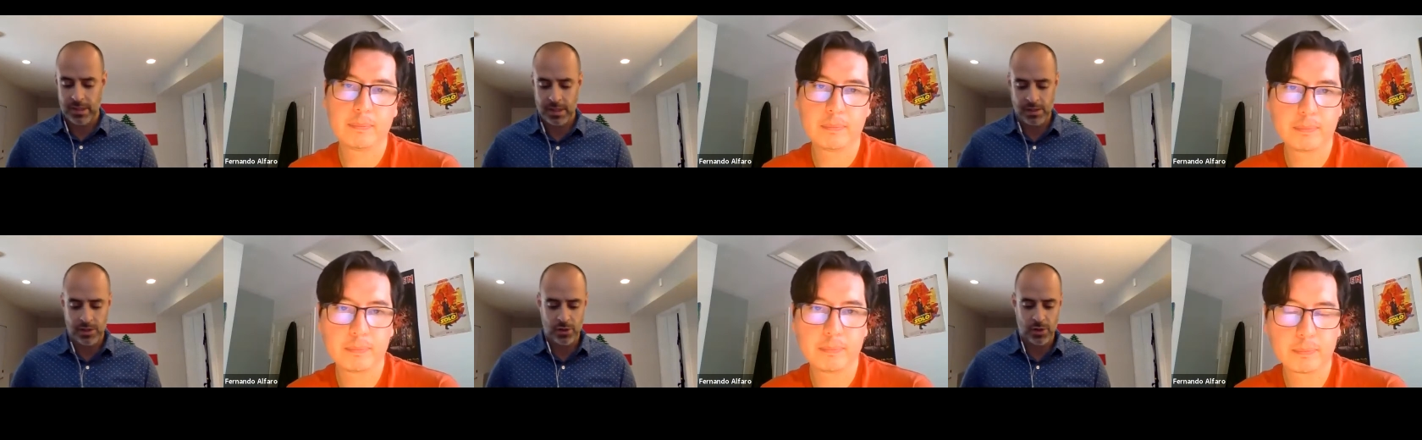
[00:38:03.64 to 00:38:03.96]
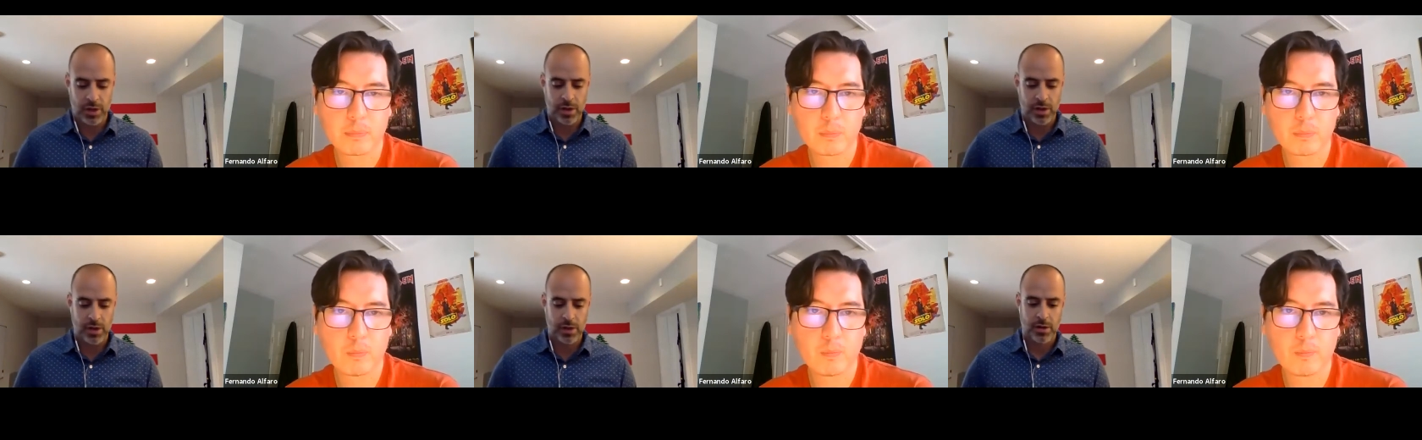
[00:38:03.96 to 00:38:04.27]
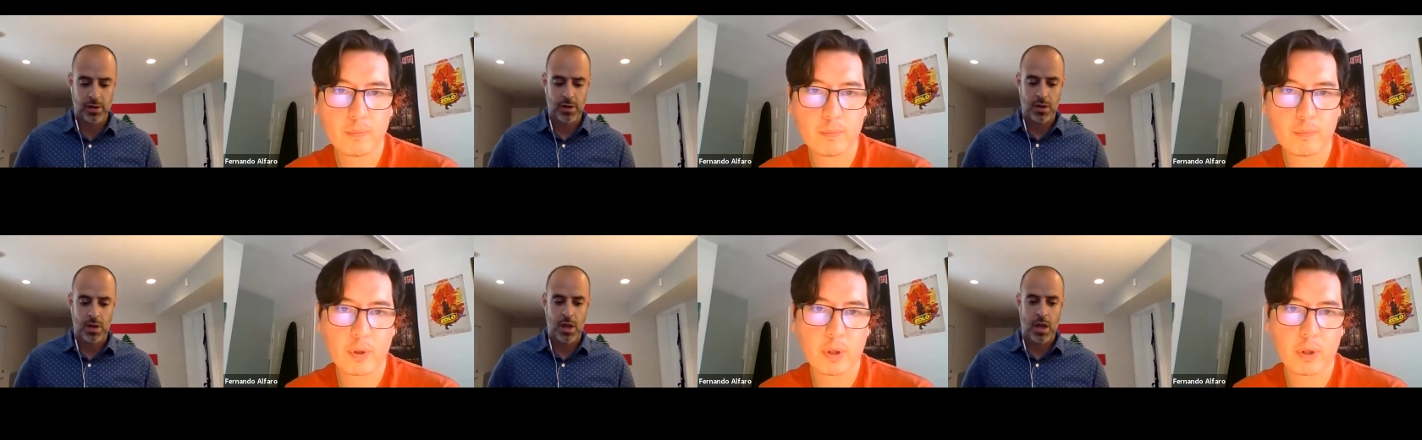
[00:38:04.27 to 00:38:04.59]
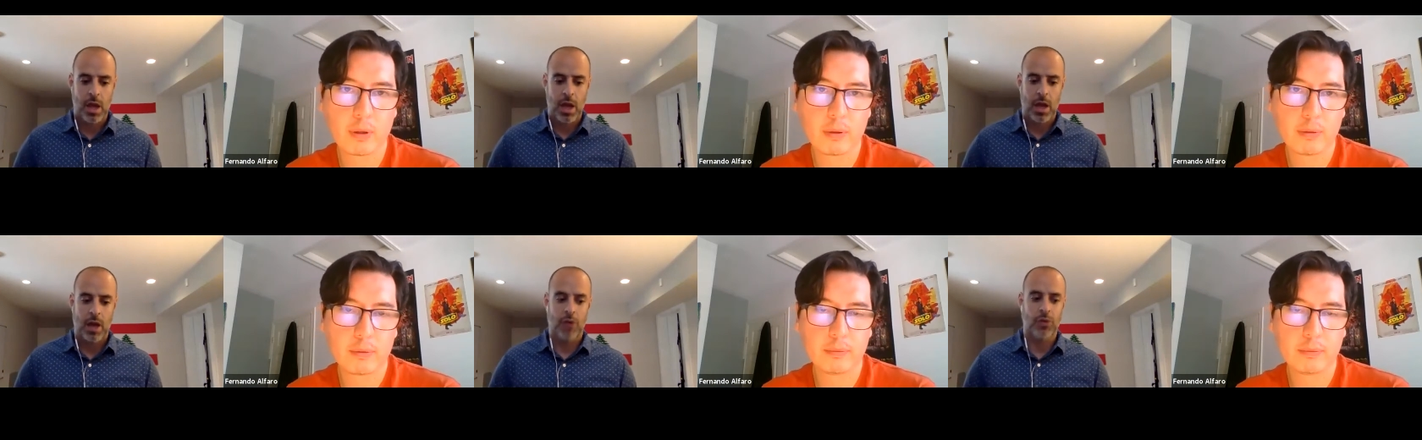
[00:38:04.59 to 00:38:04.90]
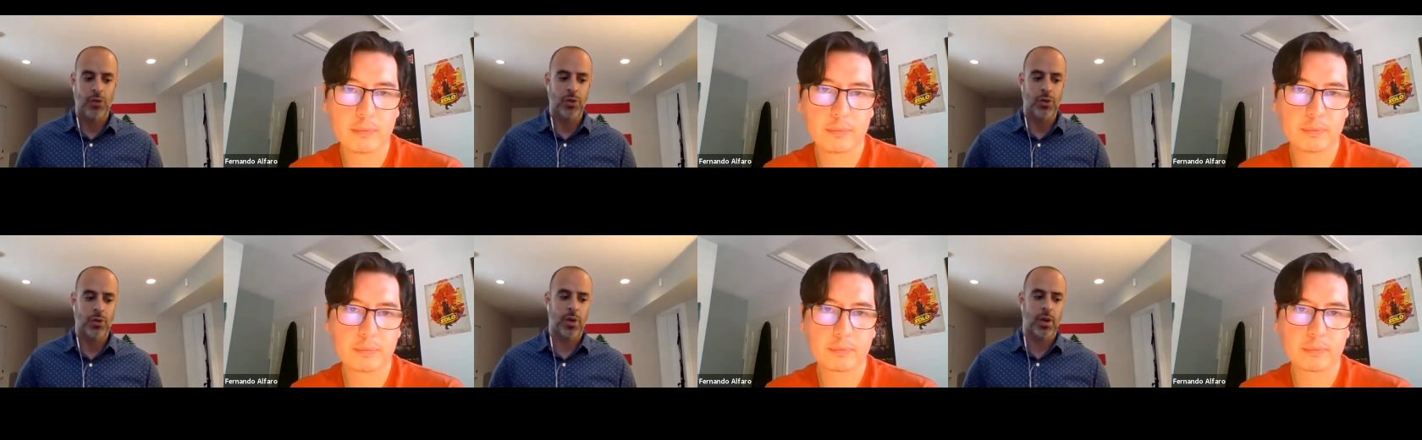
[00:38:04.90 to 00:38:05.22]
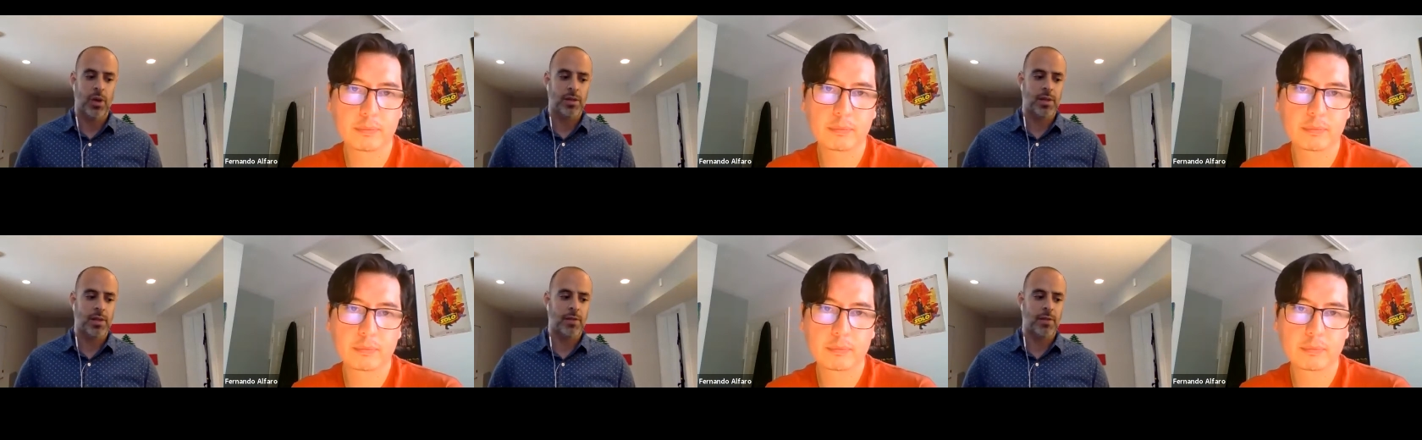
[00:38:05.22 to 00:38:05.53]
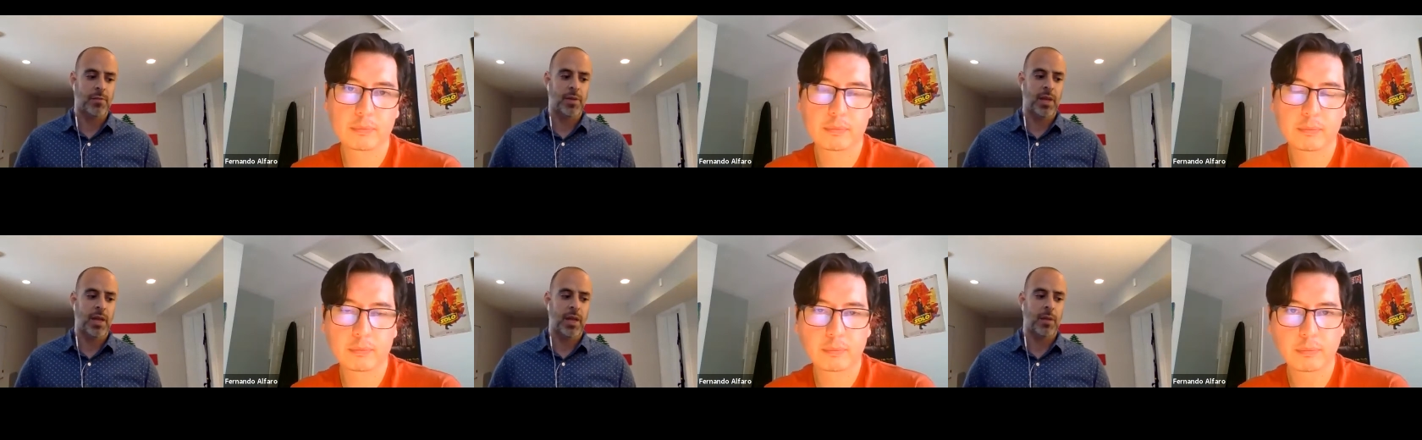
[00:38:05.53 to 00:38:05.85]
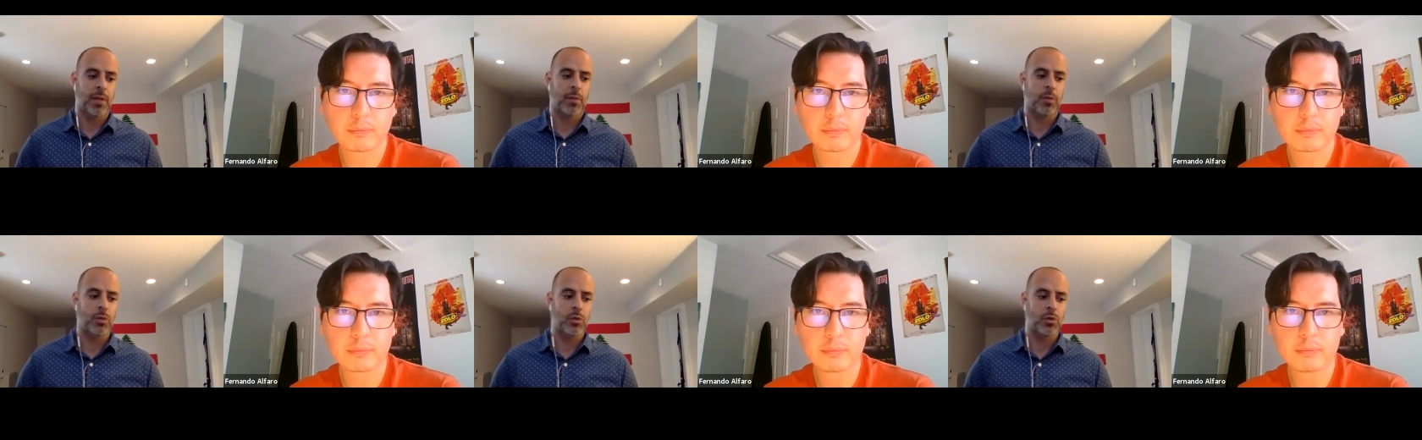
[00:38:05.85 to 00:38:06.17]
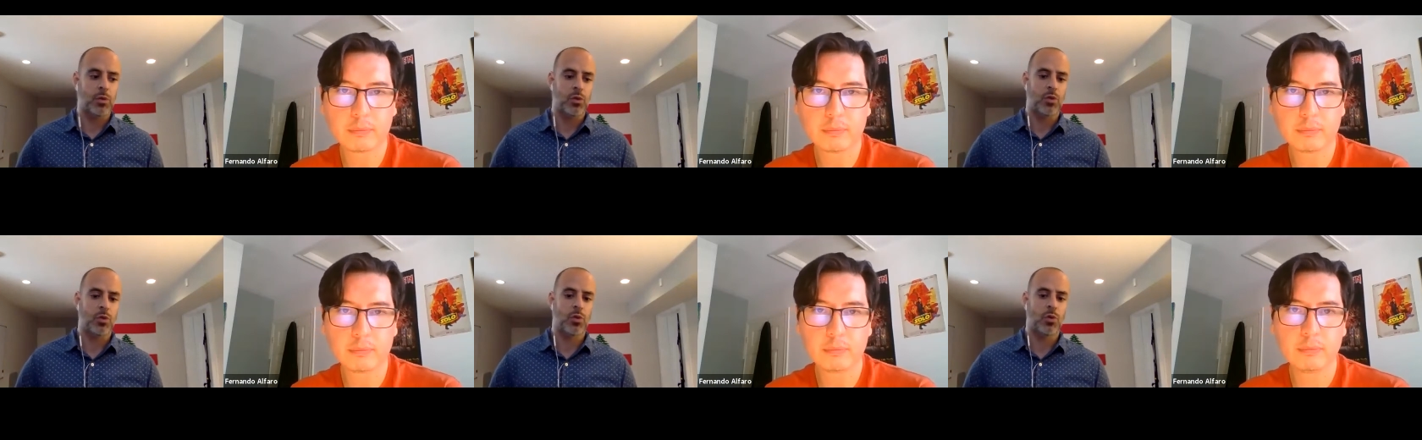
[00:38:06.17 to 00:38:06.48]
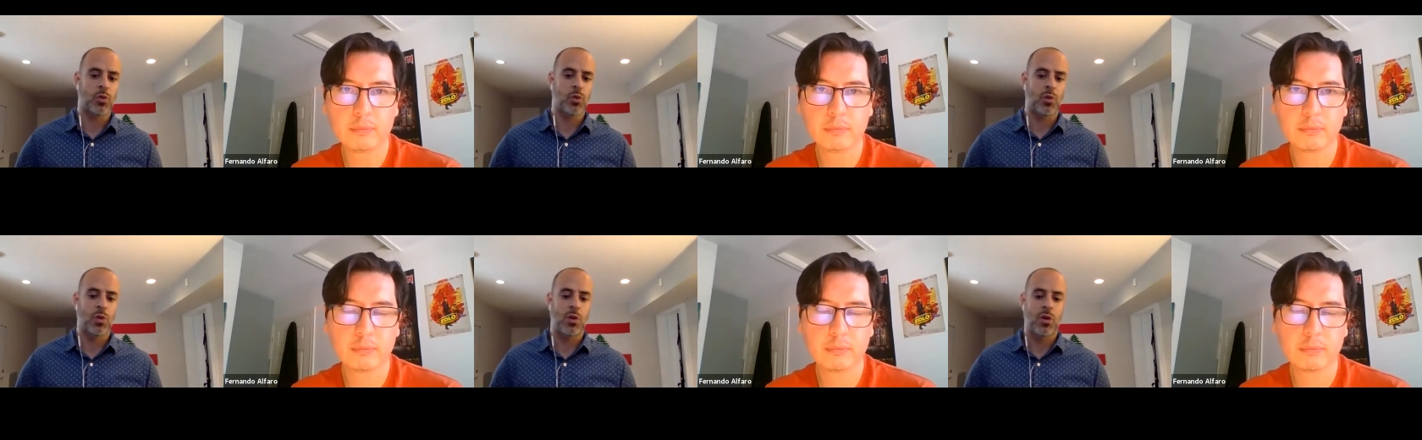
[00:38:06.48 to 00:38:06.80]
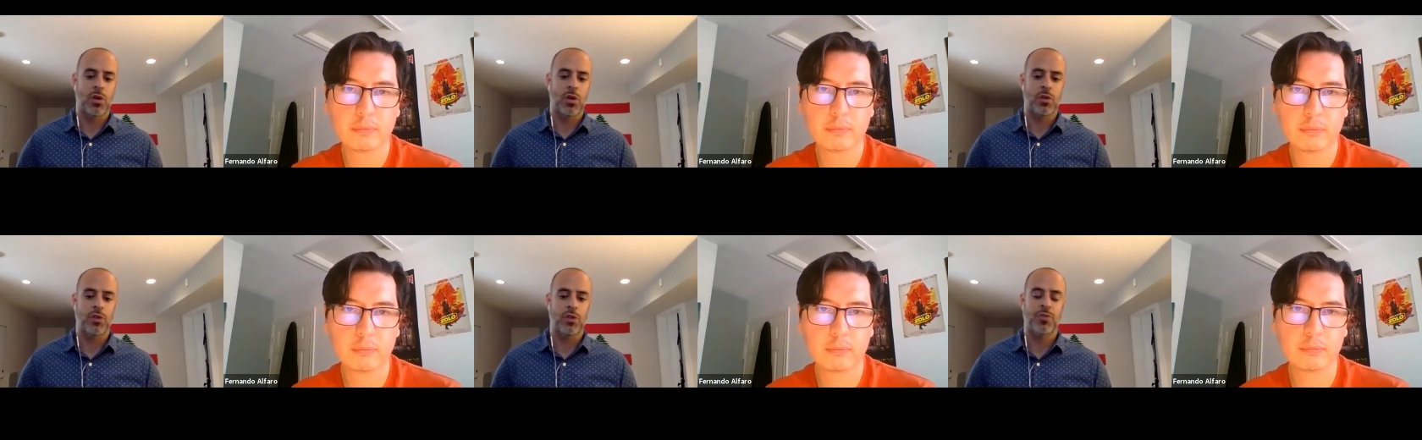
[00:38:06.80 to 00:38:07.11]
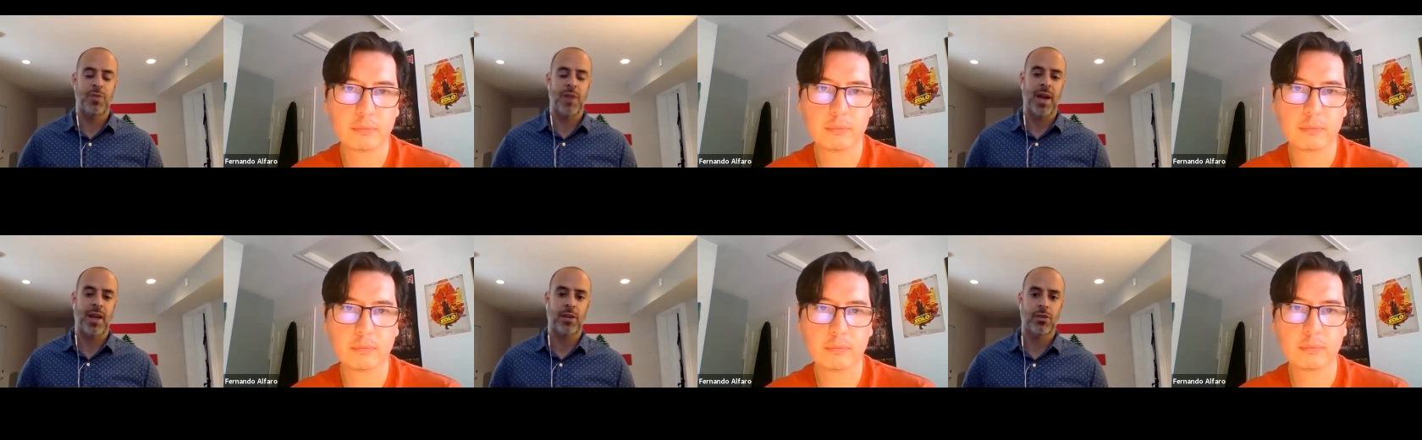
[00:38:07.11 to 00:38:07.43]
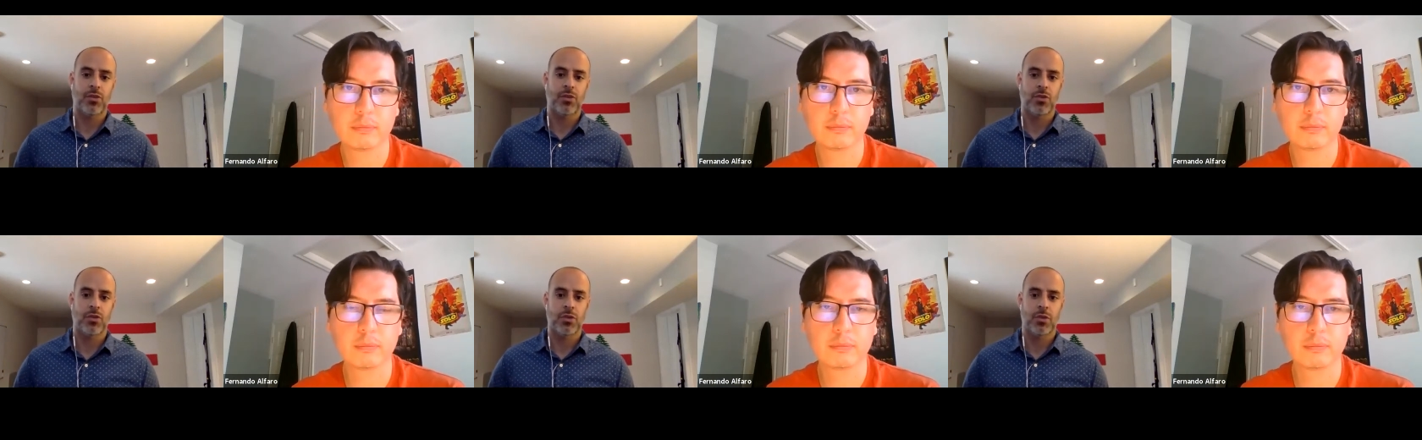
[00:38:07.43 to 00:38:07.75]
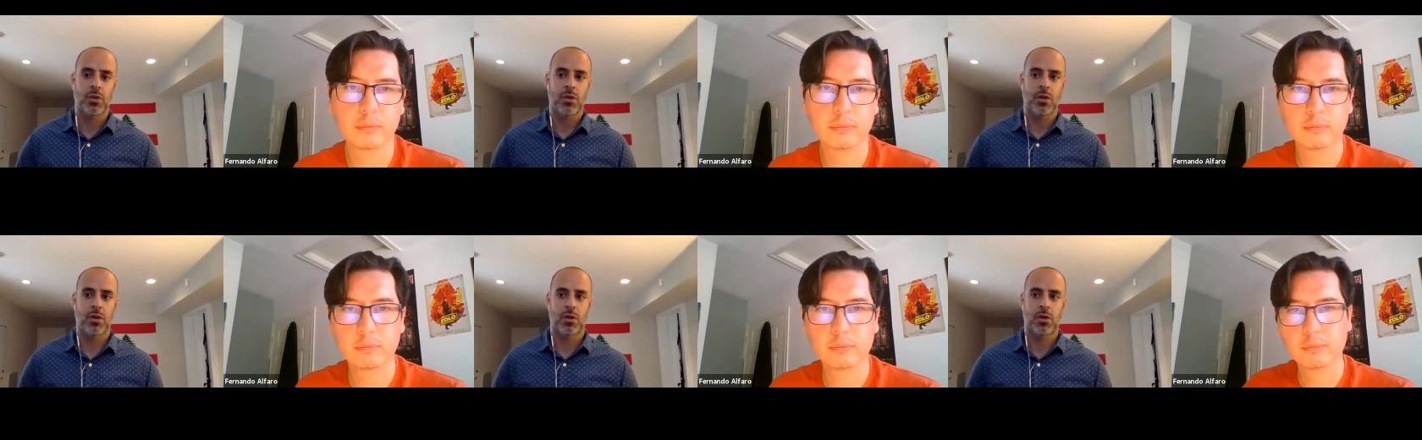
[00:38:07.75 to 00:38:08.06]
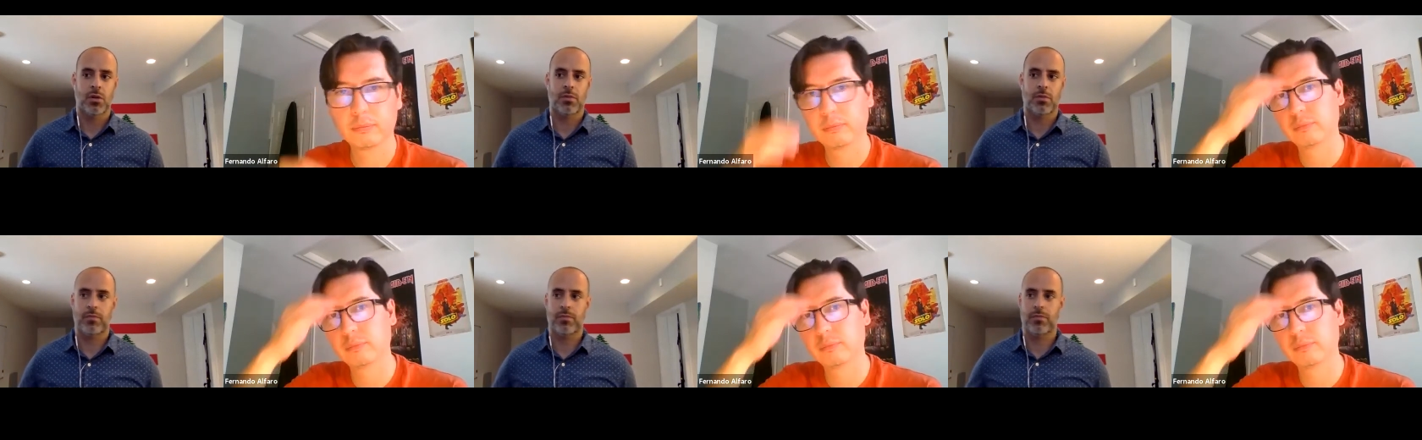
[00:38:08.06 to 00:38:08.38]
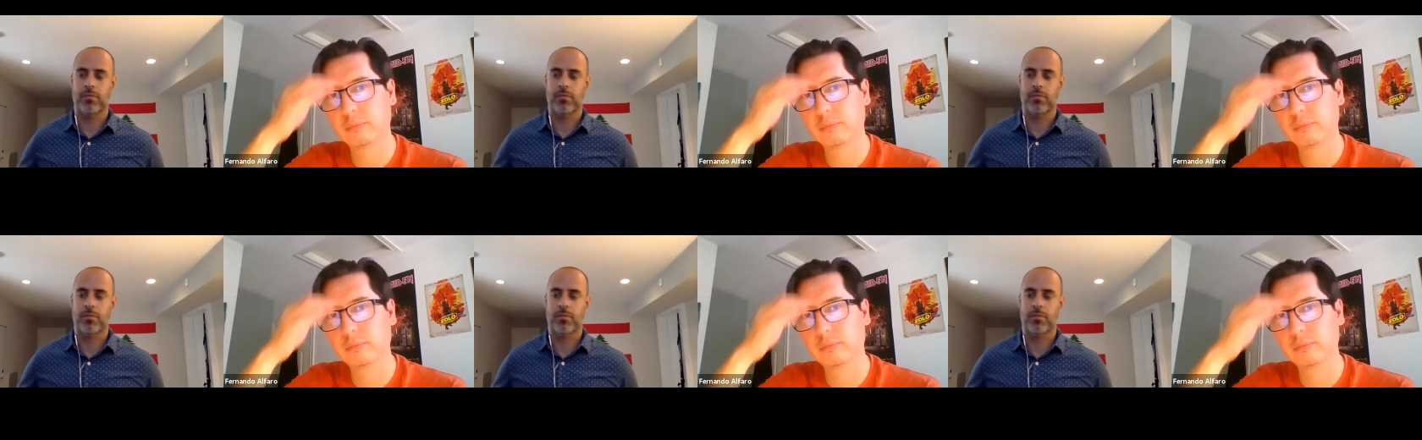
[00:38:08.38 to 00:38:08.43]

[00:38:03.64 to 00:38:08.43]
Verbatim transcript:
Speaker 1: nice to hear how you guys have been able to to manage um,